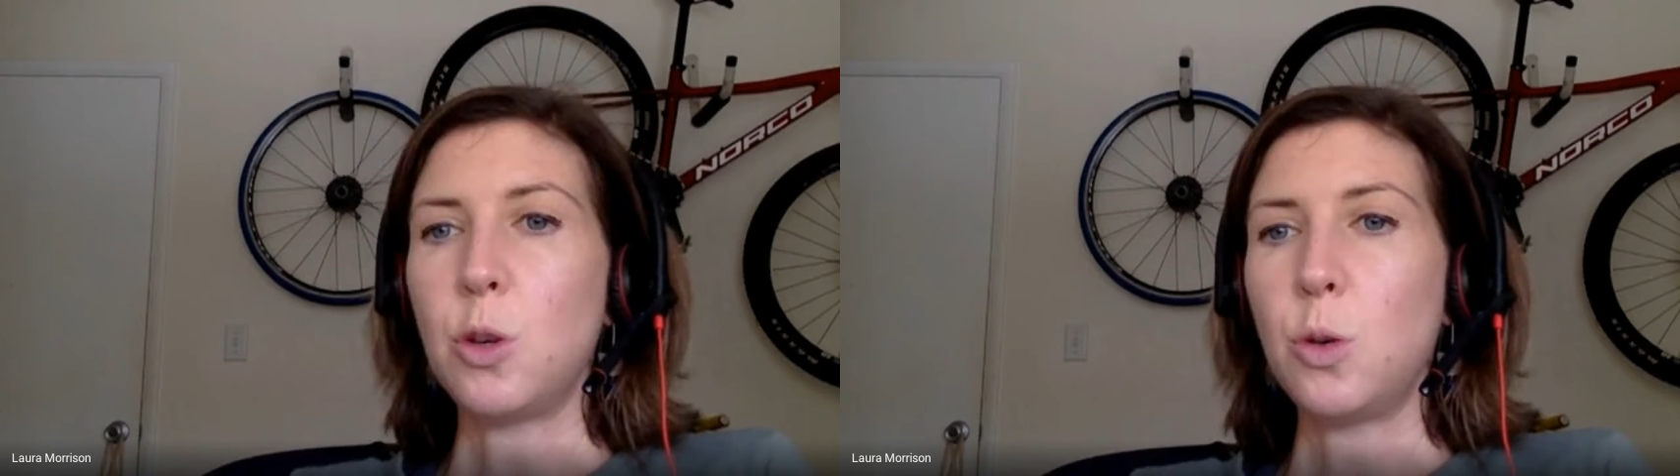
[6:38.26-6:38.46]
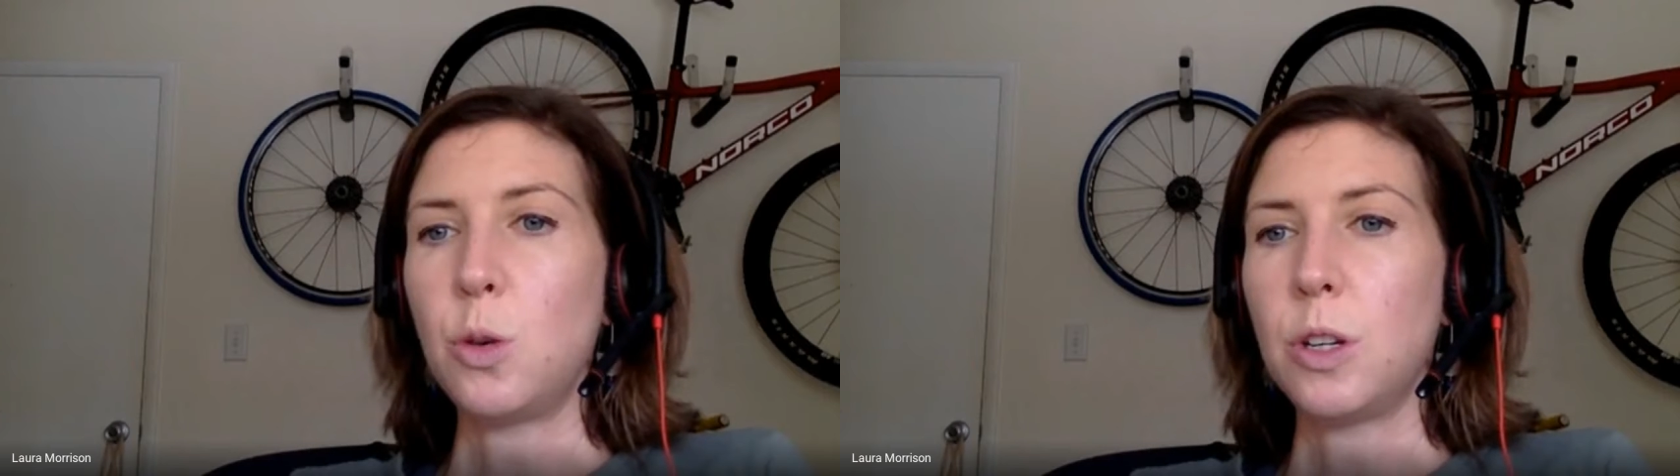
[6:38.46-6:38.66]

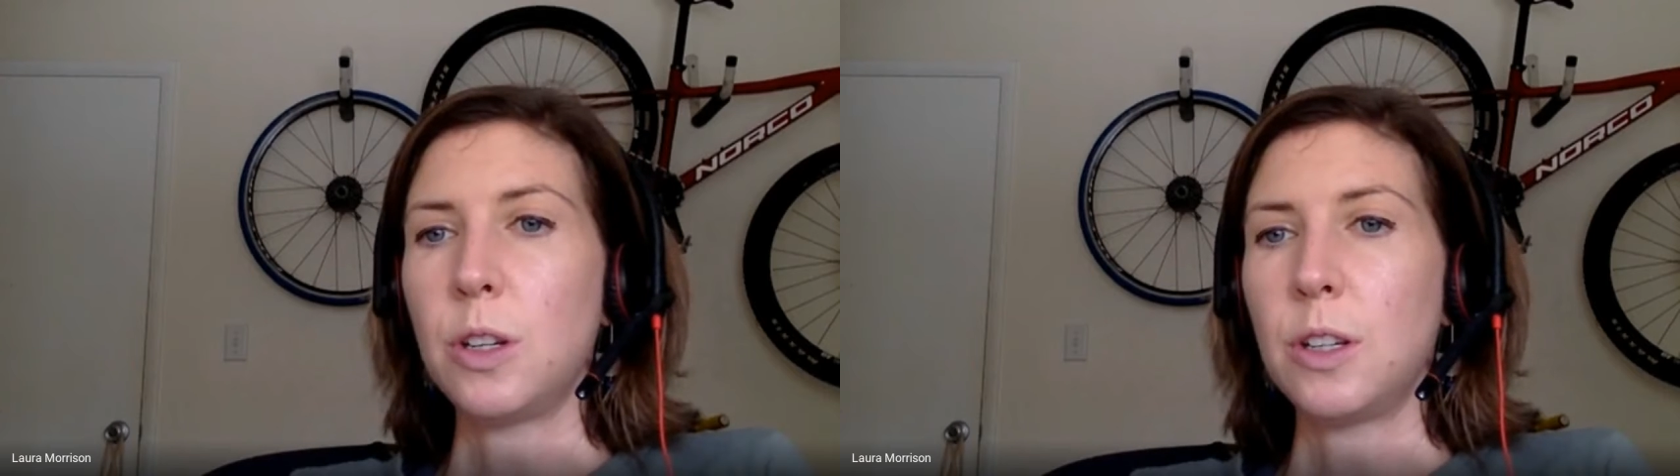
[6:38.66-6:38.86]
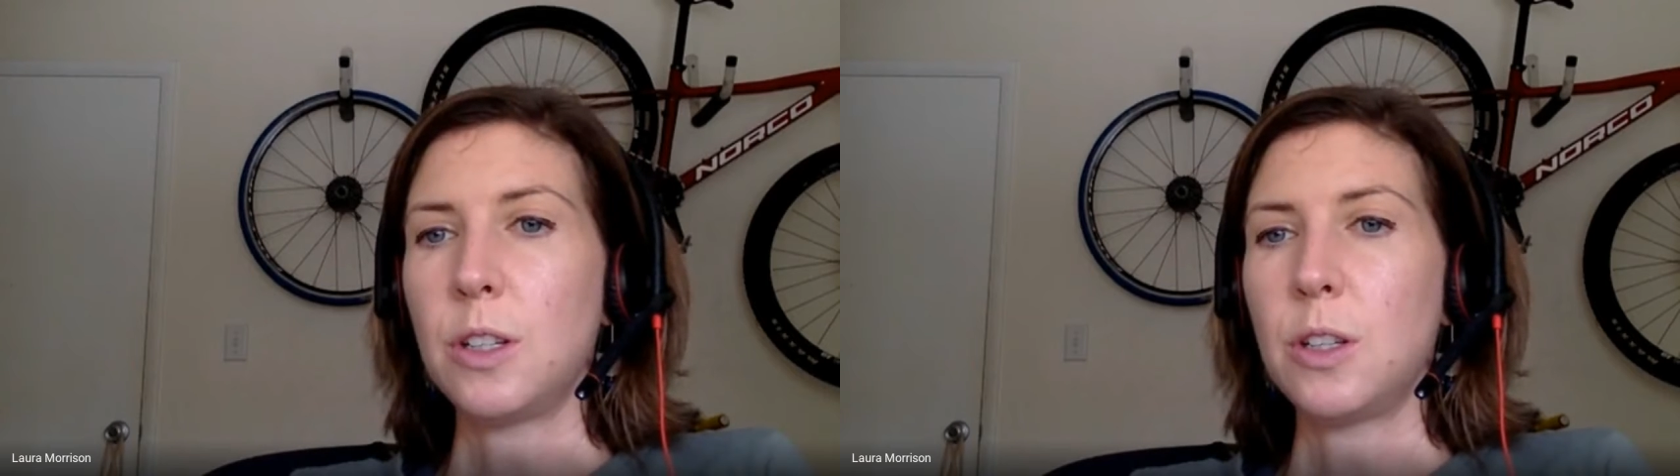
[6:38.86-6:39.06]

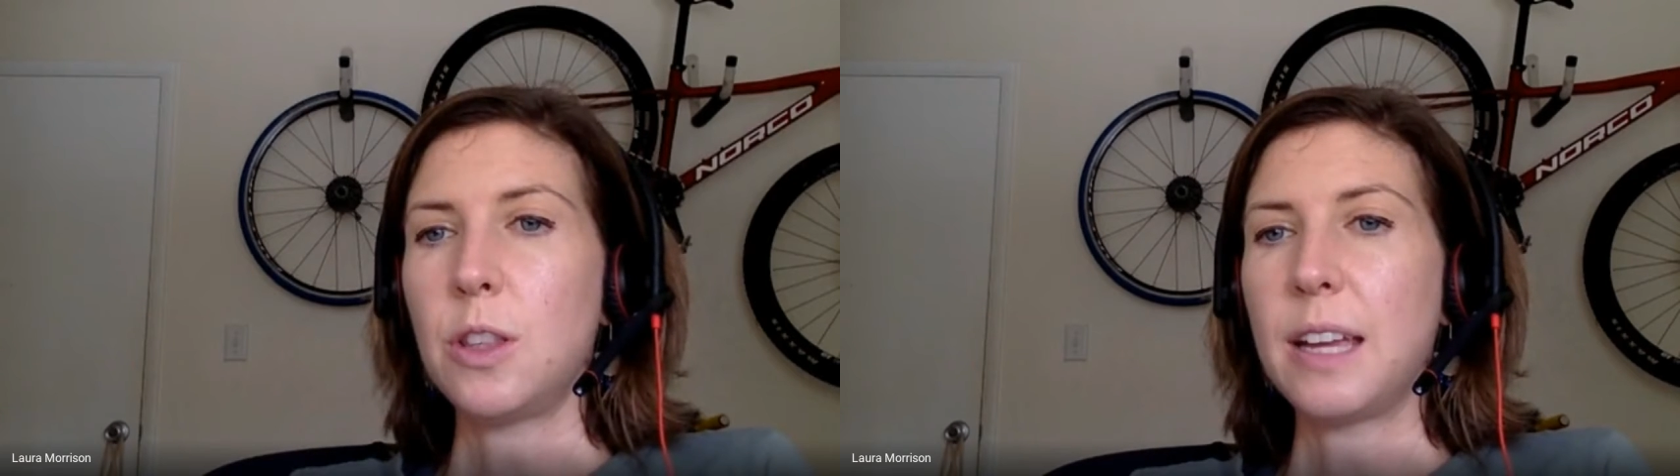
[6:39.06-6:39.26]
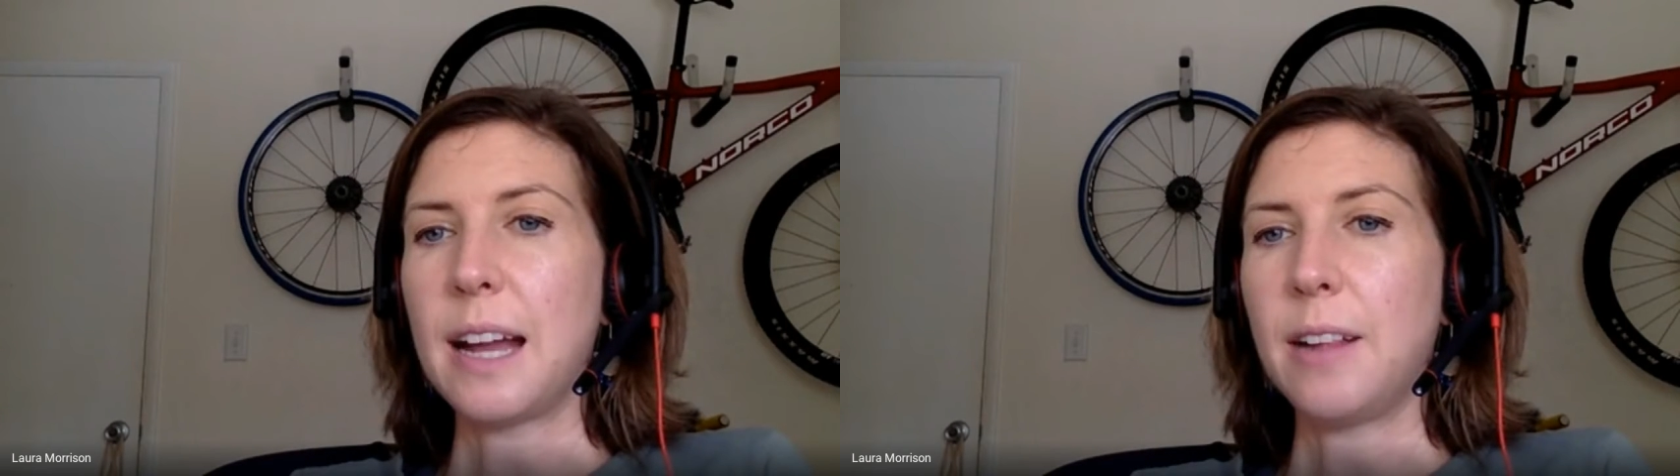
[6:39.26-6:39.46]
can,
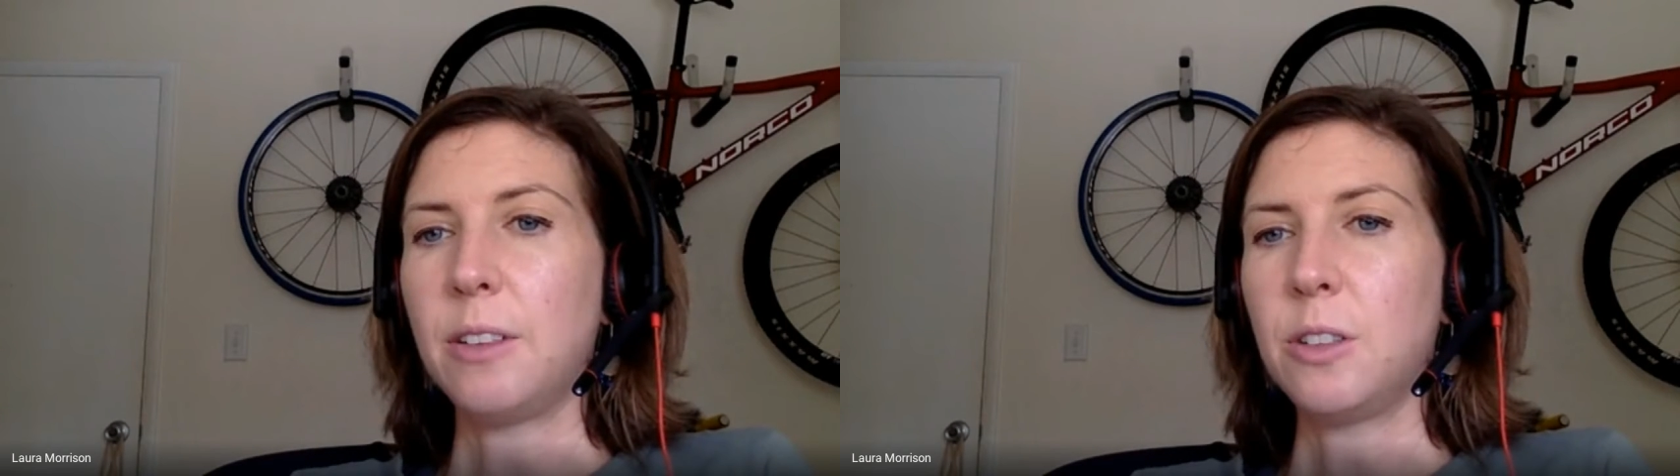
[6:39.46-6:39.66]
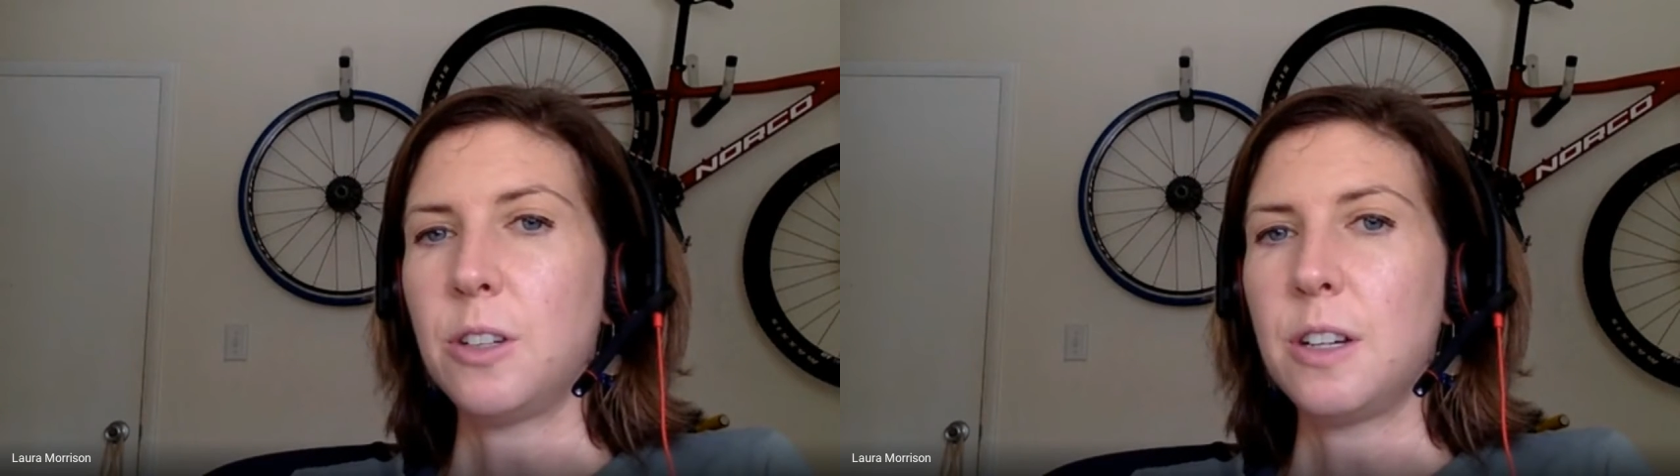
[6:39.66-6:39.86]
the calendar